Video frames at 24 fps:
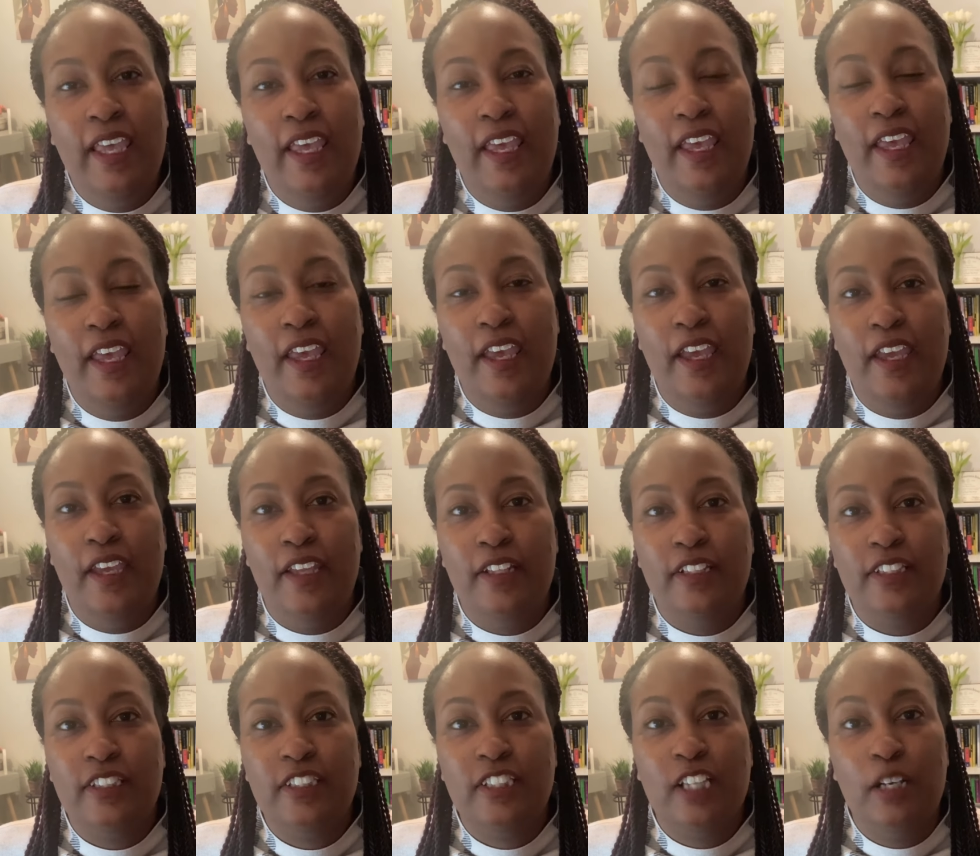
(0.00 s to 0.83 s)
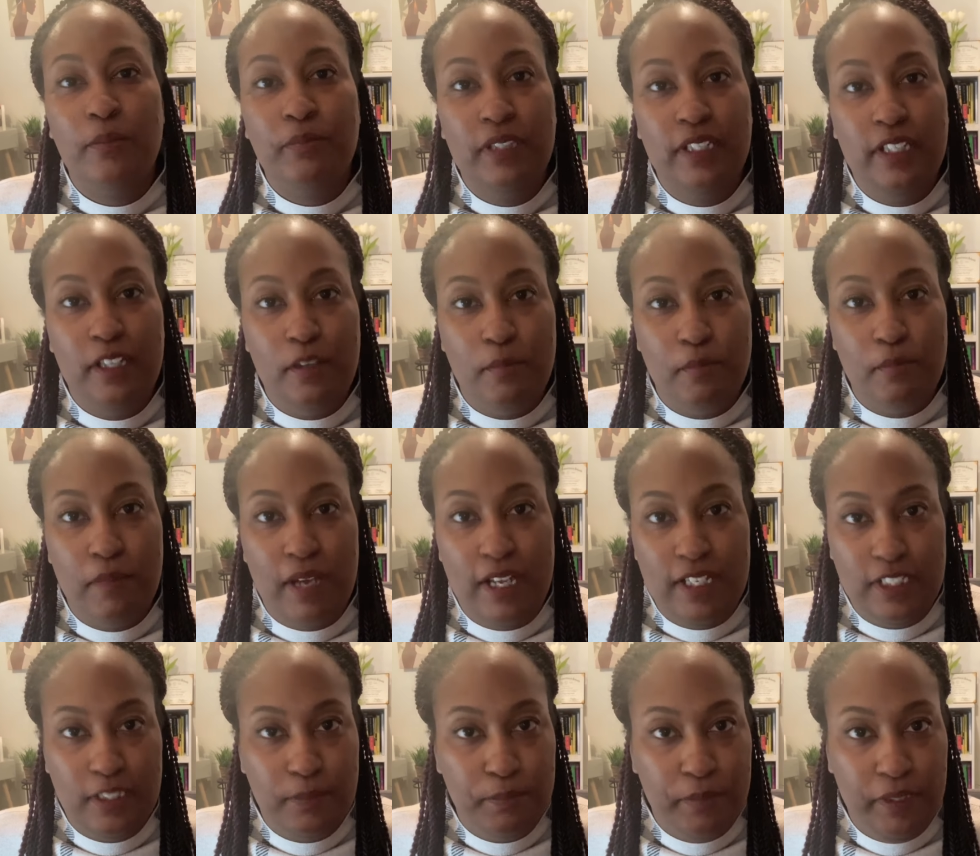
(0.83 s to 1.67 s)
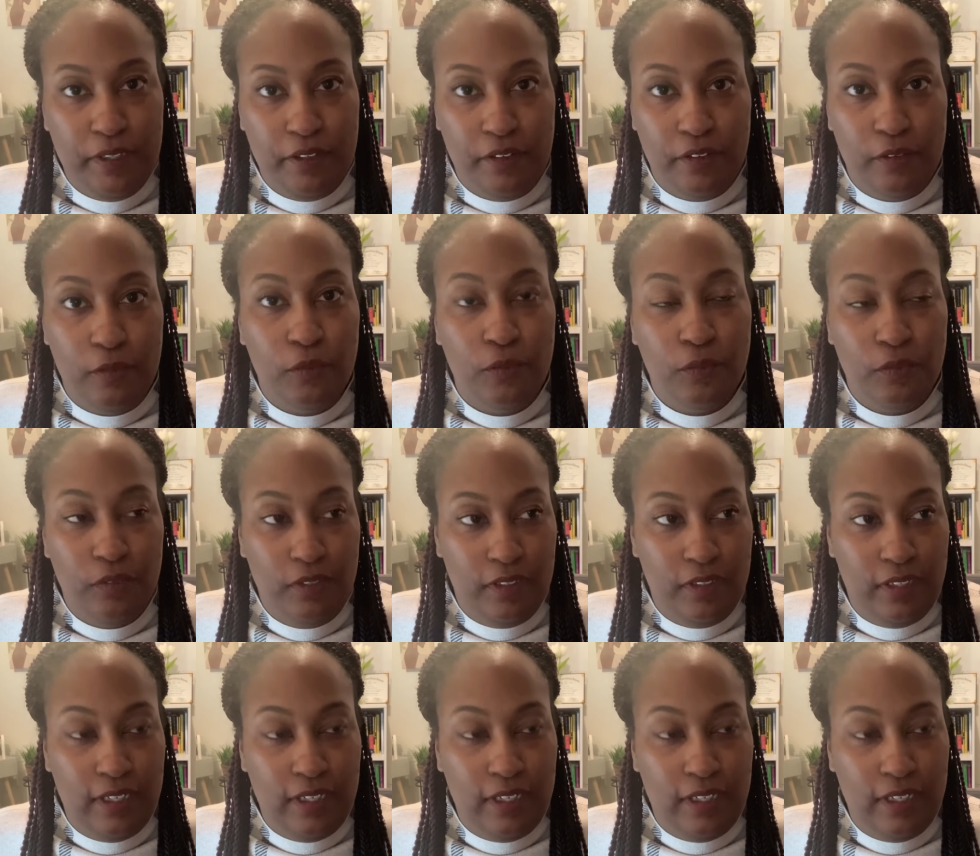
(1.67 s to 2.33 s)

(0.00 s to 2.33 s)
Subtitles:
And something in my spirit,